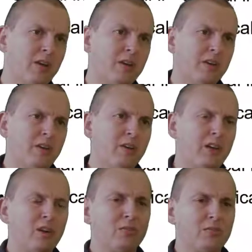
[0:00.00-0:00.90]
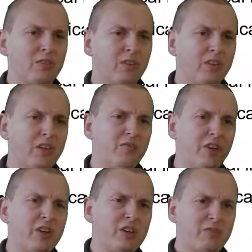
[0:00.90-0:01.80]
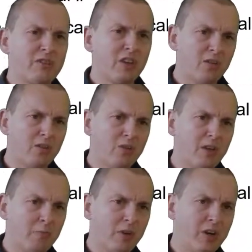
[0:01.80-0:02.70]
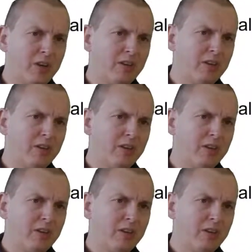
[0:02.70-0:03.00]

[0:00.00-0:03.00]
Now, these phase shifters are only a part.